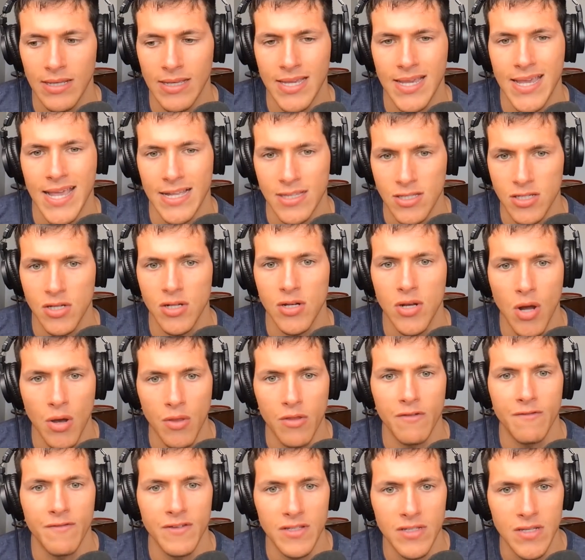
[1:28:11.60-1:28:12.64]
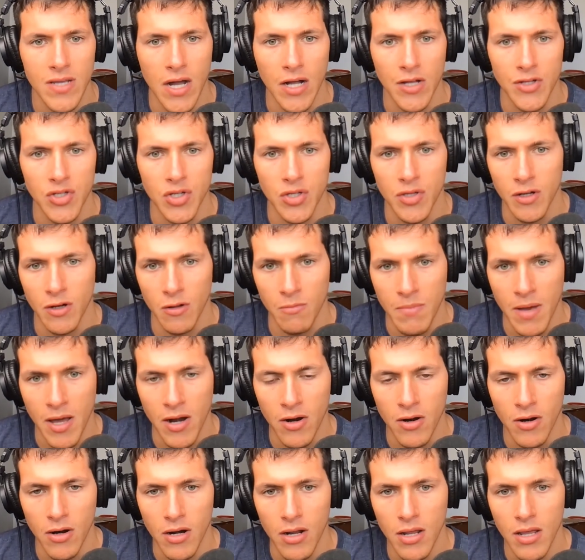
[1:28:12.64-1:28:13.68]
get to know their physiology a little
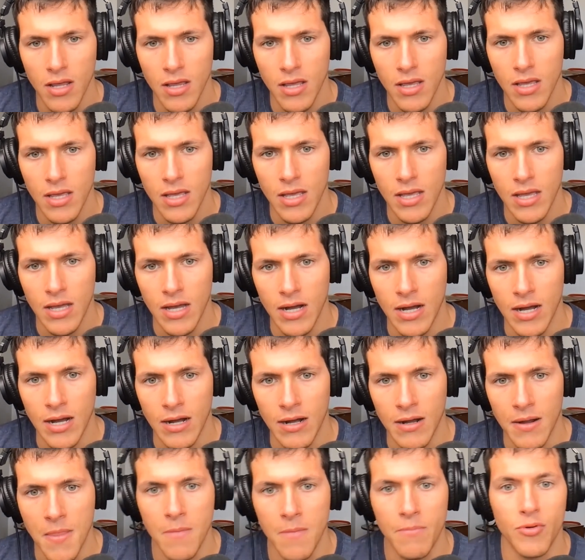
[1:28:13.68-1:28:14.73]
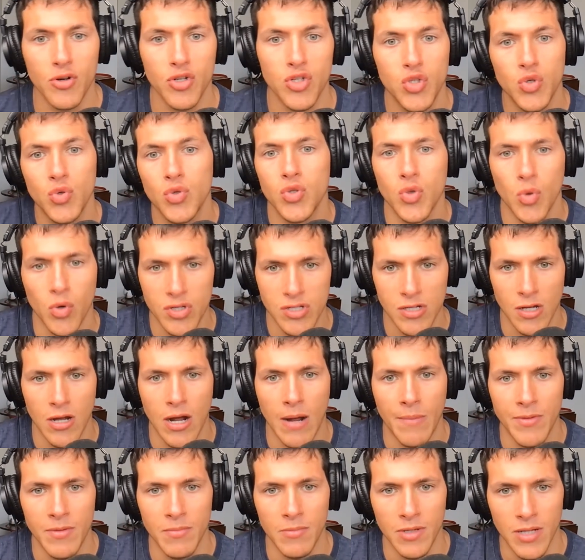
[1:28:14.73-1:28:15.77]
better in the pursuit towards
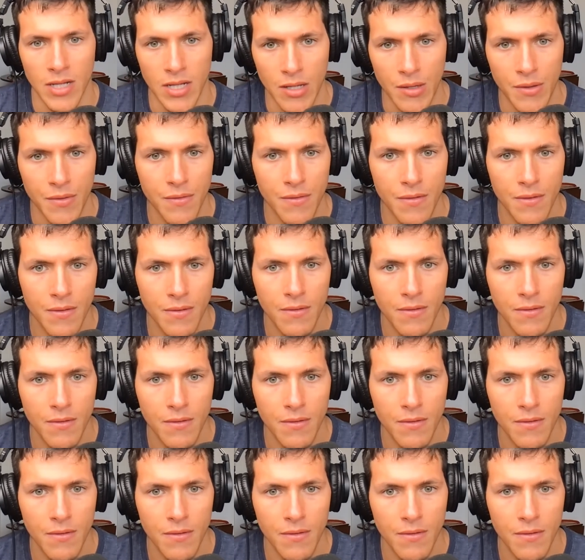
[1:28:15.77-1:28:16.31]
optimal health?